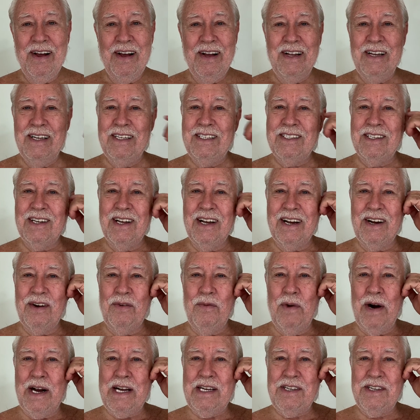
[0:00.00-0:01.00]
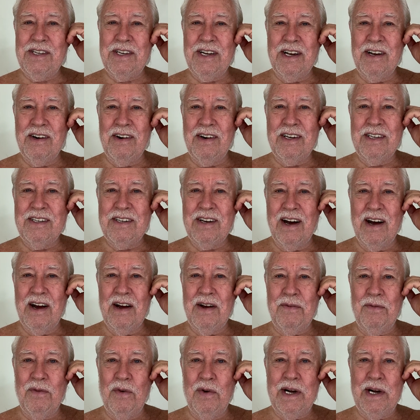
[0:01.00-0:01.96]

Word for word: it's like wasting our time,